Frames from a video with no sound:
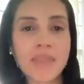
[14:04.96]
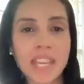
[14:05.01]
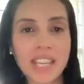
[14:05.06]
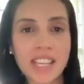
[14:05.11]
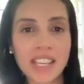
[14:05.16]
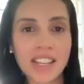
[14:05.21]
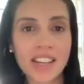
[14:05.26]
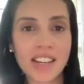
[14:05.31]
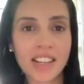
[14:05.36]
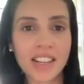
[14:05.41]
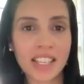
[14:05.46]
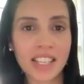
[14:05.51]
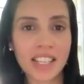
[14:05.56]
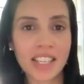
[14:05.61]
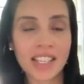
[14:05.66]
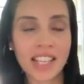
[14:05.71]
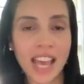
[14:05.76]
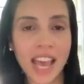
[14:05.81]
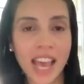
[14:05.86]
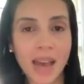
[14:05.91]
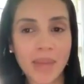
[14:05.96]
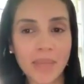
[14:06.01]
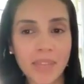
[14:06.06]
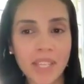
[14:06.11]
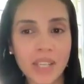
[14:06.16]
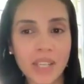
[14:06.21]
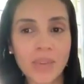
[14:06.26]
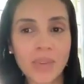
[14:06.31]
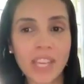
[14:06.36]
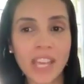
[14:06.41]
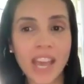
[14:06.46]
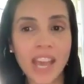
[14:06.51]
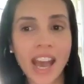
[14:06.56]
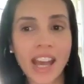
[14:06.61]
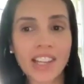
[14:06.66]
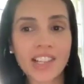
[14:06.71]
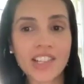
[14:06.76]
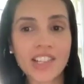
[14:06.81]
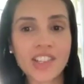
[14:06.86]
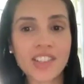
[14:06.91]
making our kids happy, we
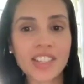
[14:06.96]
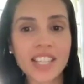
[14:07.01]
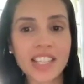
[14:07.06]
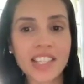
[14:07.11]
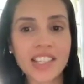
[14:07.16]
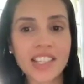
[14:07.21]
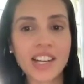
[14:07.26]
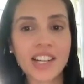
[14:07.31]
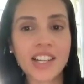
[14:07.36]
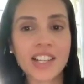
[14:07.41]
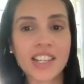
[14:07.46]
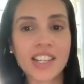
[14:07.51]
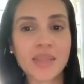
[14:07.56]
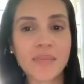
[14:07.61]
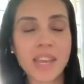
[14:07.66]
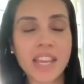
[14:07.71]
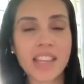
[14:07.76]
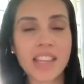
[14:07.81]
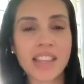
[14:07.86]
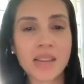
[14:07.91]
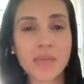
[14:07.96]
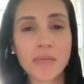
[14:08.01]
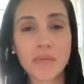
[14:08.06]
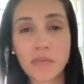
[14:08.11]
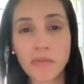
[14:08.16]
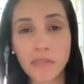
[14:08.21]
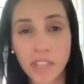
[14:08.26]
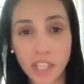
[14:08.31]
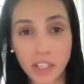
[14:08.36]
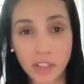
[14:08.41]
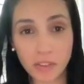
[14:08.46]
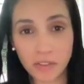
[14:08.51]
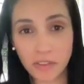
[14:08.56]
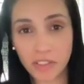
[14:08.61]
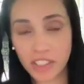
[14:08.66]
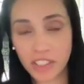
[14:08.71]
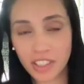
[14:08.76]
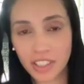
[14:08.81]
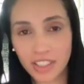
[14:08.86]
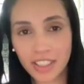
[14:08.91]
actually start to make them
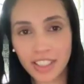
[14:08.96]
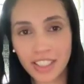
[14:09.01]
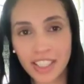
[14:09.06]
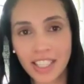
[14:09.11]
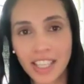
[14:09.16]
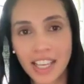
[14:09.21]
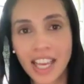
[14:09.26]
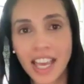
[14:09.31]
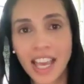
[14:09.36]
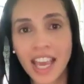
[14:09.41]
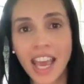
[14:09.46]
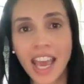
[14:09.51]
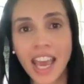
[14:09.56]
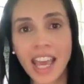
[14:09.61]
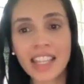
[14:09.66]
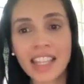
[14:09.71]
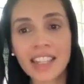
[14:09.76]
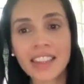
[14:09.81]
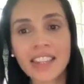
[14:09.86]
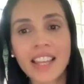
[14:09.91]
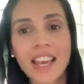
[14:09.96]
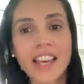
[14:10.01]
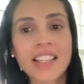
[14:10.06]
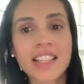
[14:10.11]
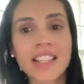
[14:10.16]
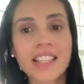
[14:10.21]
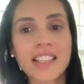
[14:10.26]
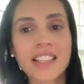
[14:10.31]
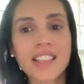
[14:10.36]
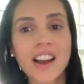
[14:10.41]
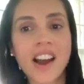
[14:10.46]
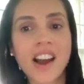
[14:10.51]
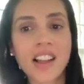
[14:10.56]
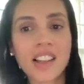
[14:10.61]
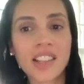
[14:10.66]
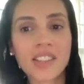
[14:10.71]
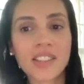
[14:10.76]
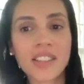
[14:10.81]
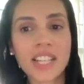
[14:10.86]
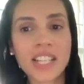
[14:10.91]
fearful and less
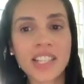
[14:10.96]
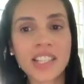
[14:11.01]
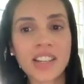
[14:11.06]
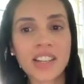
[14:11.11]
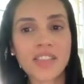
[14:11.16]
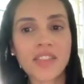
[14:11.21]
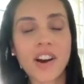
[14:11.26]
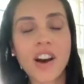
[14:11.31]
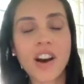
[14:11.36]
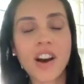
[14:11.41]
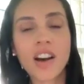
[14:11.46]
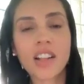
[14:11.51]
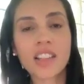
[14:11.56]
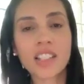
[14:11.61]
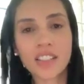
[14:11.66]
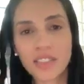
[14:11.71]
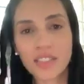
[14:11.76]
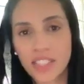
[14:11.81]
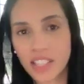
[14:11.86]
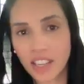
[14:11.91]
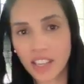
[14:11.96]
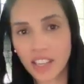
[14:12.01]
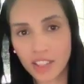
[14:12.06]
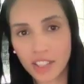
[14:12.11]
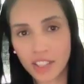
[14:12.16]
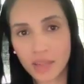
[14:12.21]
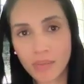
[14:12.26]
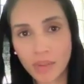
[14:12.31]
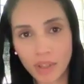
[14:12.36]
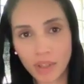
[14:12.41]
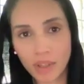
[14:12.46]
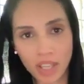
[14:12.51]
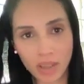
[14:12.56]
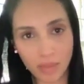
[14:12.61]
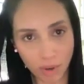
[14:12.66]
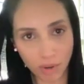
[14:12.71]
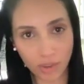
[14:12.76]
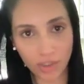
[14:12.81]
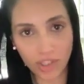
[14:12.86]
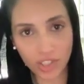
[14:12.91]
tolerant of all of the other
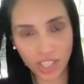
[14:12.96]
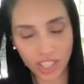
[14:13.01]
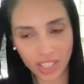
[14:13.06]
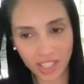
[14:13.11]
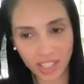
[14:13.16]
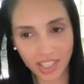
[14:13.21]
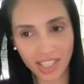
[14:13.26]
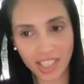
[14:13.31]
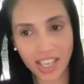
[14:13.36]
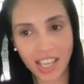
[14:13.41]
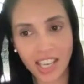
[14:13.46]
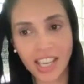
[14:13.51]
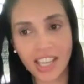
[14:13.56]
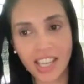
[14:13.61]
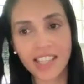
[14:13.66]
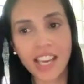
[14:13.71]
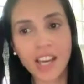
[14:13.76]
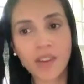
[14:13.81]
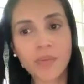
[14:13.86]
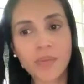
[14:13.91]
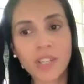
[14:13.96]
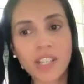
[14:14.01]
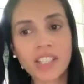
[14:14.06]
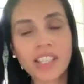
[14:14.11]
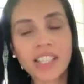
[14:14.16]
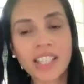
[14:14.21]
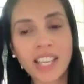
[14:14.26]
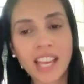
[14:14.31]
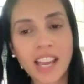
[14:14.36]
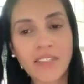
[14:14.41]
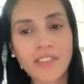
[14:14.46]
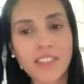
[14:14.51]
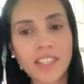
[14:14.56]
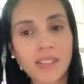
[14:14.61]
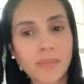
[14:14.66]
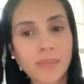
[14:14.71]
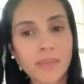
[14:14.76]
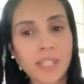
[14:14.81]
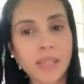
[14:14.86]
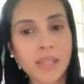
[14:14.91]
emotions that will
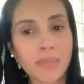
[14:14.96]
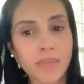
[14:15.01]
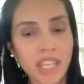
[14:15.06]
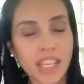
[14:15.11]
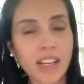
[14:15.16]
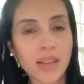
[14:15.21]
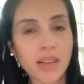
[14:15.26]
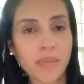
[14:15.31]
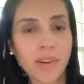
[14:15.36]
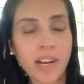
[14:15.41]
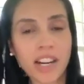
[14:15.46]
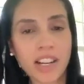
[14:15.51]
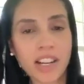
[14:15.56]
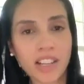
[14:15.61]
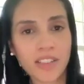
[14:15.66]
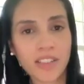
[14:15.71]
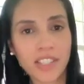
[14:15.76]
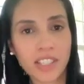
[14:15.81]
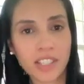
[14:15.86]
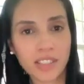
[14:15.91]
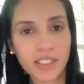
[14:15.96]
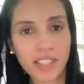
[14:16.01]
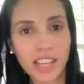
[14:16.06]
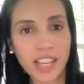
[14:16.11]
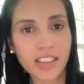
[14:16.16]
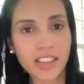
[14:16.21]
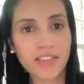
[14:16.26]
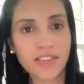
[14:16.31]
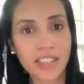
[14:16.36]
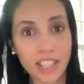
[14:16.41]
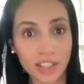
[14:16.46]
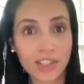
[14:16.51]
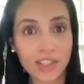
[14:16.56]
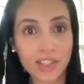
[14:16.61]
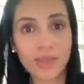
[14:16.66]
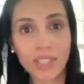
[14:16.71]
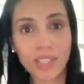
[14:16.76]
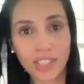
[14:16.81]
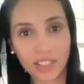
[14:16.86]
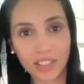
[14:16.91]
inevitably be a part of their life
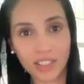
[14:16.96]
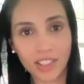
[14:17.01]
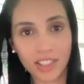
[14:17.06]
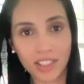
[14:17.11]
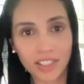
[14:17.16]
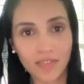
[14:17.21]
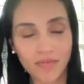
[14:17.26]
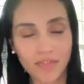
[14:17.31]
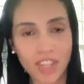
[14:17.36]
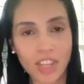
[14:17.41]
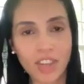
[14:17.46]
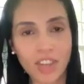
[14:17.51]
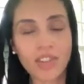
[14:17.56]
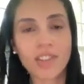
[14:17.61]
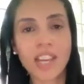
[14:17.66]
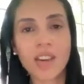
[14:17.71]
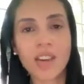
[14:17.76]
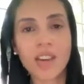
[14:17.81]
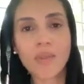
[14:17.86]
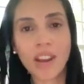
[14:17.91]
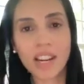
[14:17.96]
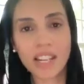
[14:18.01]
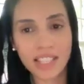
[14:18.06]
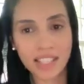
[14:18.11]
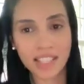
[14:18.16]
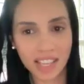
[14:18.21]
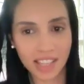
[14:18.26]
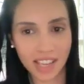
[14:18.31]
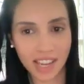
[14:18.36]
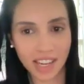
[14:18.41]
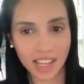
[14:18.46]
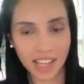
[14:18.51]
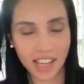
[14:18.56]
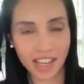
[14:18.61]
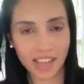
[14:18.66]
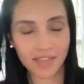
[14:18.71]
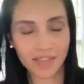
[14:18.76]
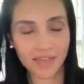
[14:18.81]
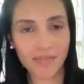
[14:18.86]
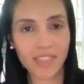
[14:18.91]
into adulthood. So I want to say that
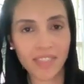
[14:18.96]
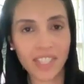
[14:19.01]
again.